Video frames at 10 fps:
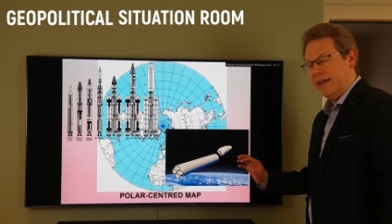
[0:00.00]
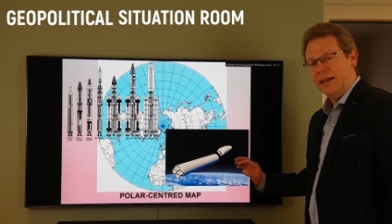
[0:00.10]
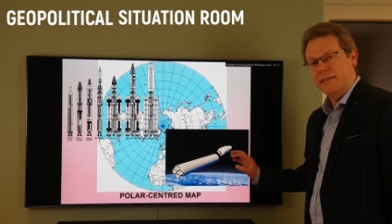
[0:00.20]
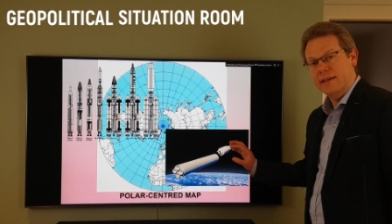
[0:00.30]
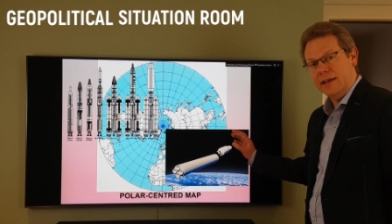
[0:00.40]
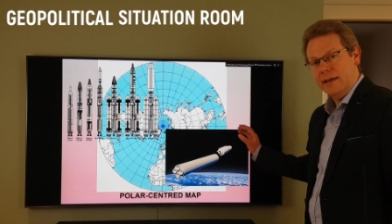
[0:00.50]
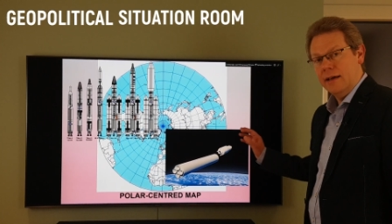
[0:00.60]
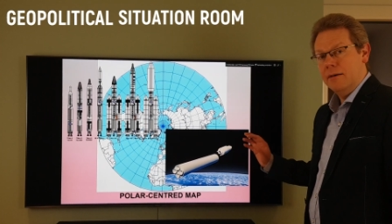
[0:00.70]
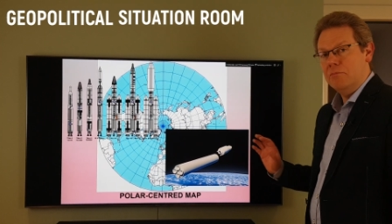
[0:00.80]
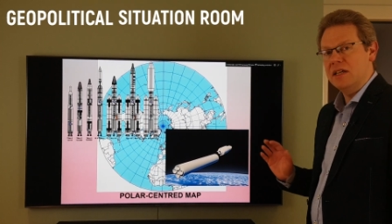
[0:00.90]
then the
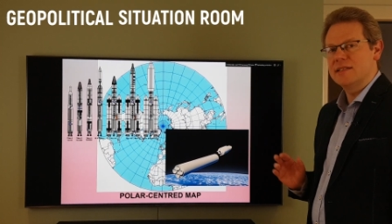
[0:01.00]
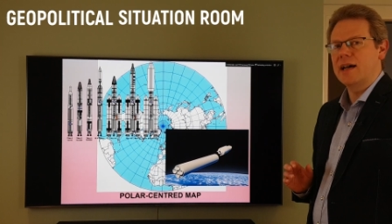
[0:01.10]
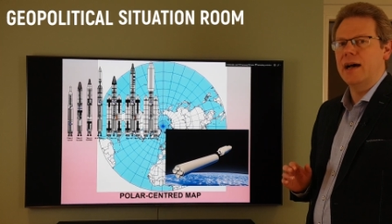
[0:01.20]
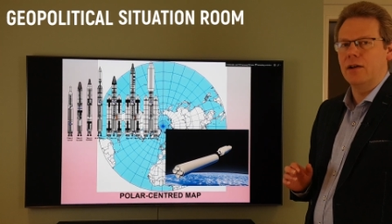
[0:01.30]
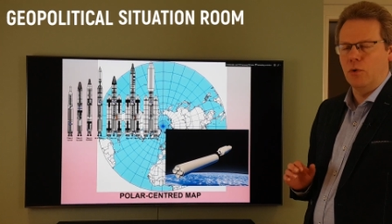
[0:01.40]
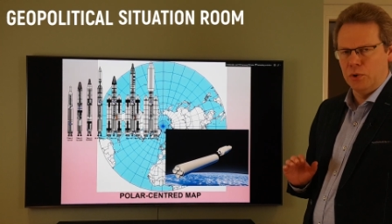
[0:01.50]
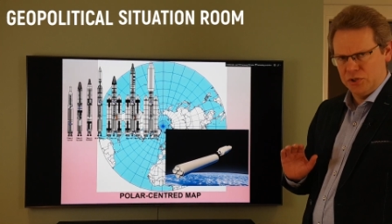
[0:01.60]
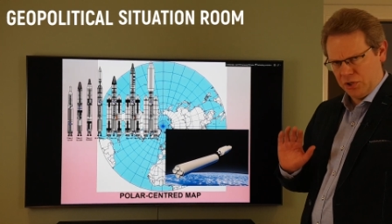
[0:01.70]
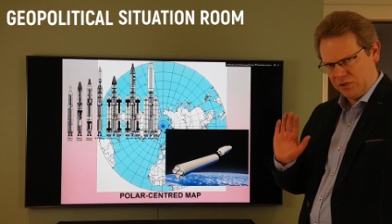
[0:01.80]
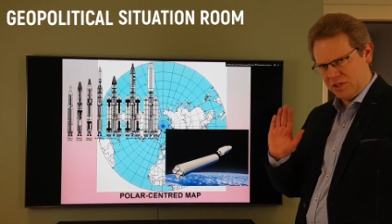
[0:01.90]
missile
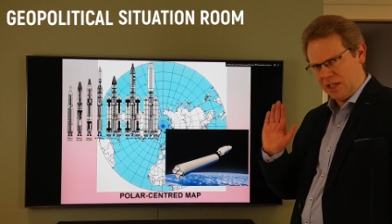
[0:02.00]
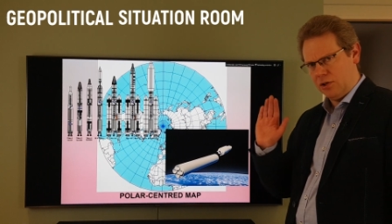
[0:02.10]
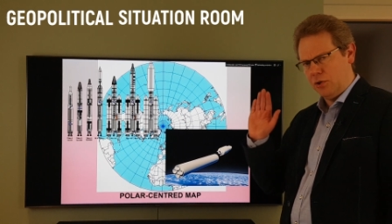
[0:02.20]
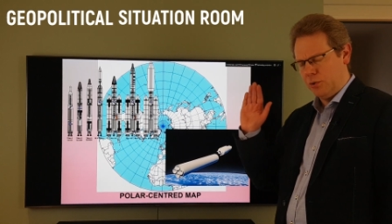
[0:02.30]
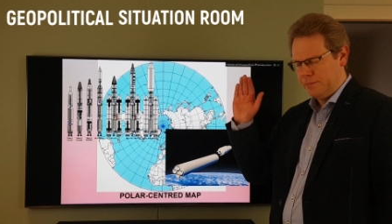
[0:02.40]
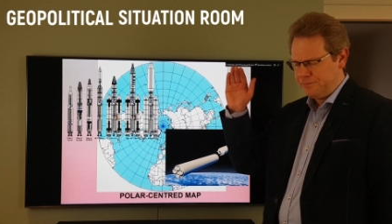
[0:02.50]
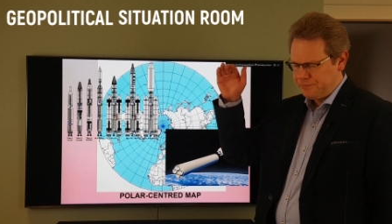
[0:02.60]
would continue